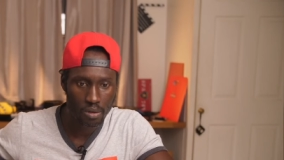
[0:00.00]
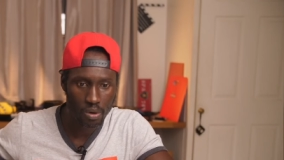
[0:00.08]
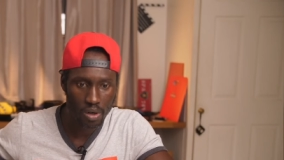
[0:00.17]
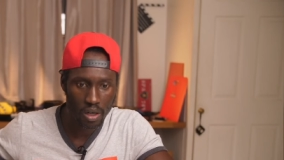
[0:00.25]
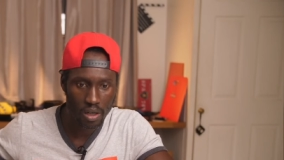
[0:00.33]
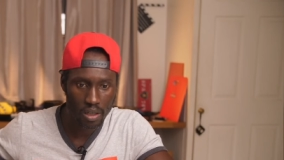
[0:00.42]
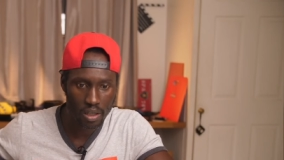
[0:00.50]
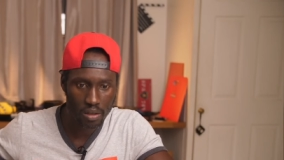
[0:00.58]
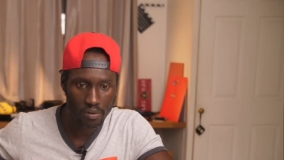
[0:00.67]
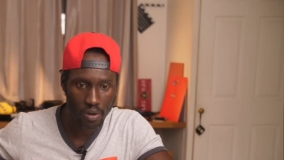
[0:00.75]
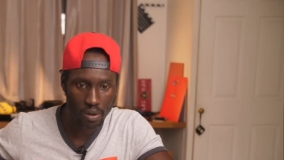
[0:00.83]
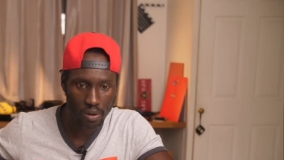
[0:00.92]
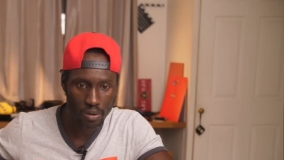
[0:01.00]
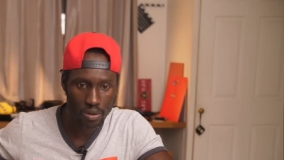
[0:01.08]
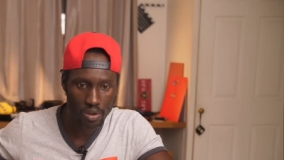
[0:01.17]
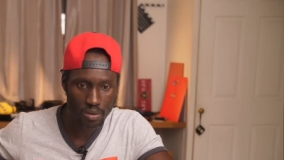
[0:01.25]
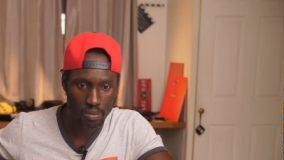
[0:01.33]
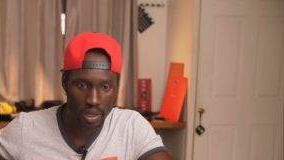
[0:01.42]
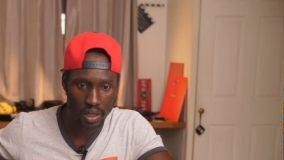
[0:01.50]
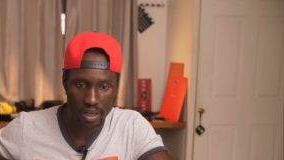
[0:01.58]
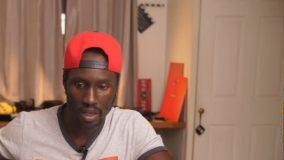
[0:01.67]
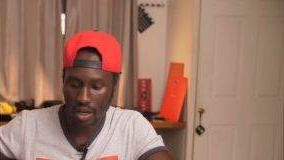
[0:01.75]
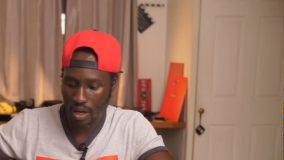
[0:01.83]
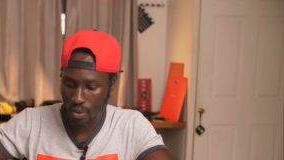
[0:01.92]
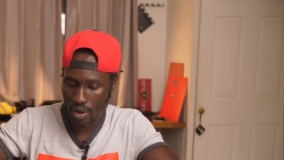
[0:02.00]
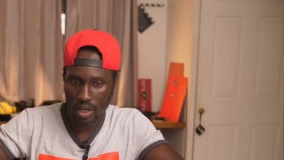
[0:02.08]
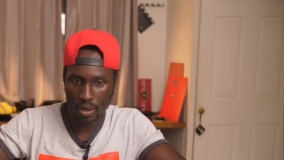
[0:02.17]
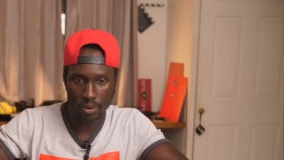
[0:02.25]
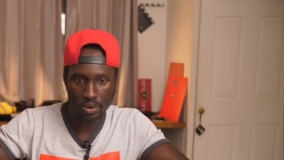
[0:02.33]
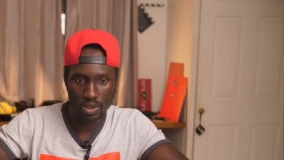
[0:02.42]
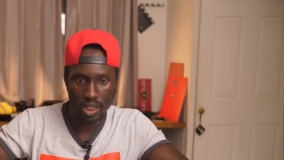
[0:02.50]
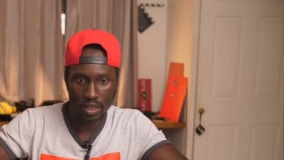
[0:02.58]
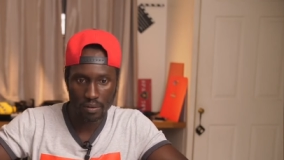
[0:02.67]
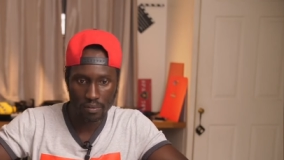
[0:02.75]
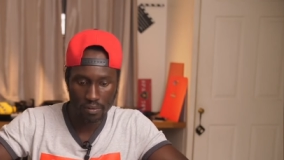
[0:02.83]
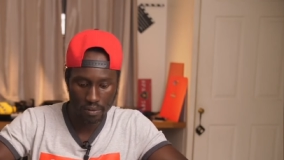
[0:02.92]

Huracan Evo Spider rear wheel drive.